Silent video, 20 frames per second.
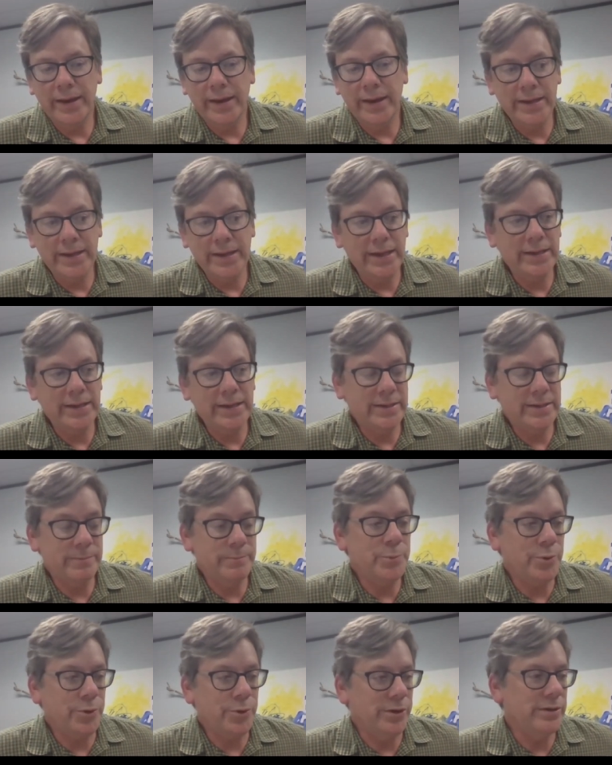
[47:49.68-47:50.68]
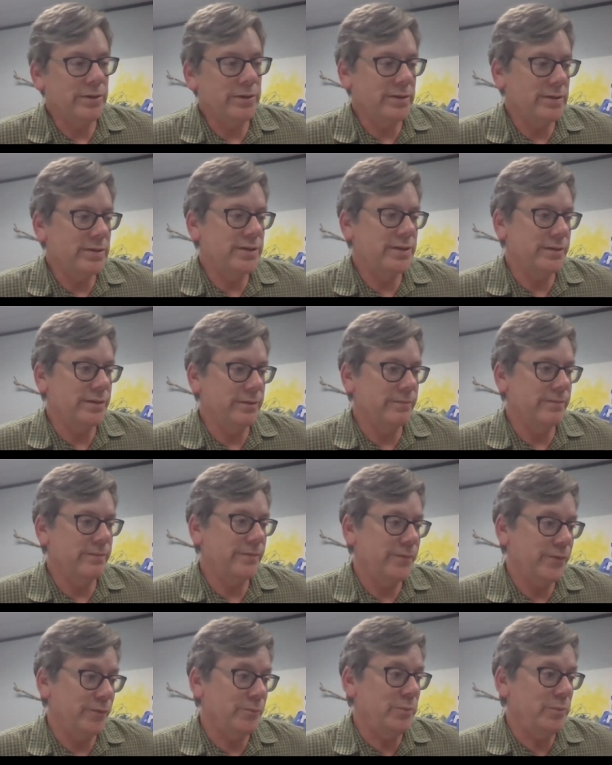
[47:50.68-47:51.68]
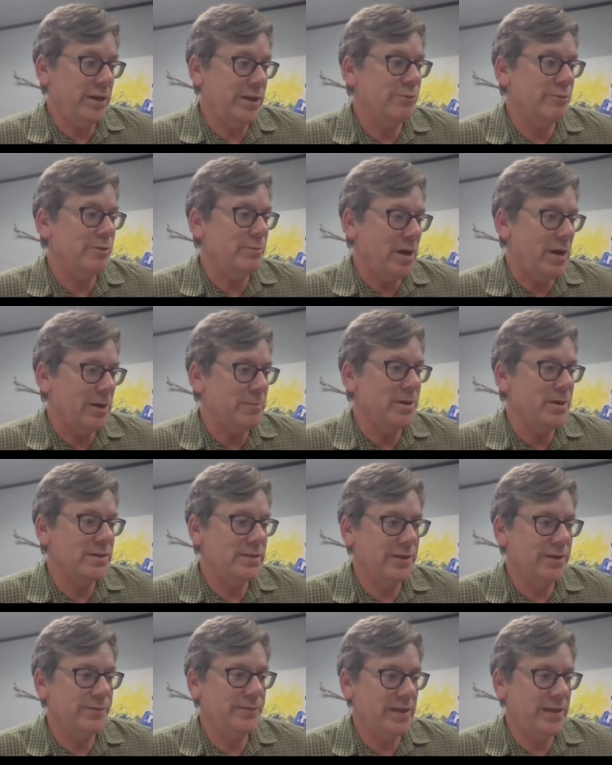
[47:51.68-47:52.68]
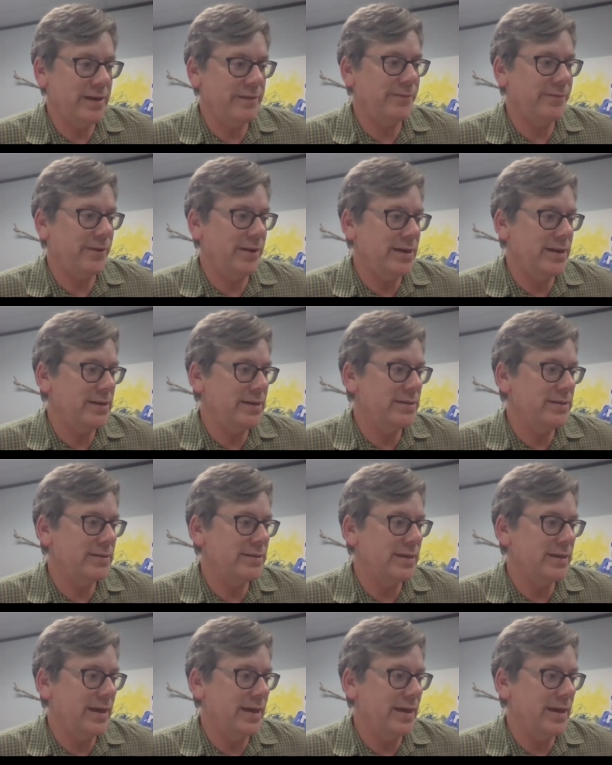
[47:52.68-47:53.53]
it, it's important to, for me to remind myself of that phrase.